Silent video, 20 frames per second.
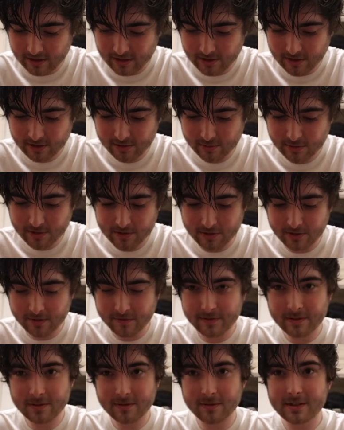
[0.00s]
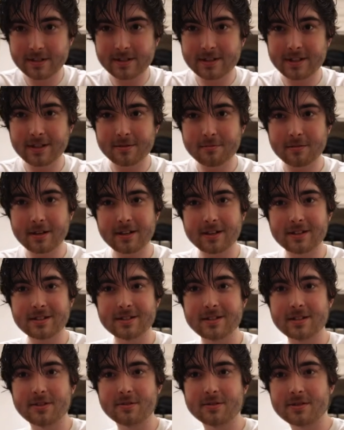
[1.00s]
switch over to a cinematic
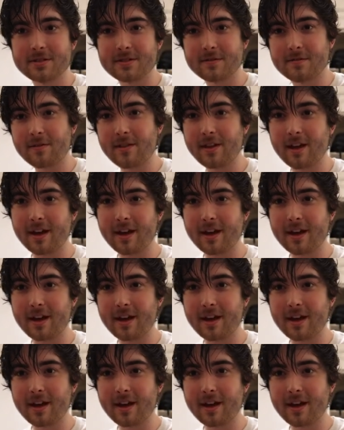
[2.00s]
sequence of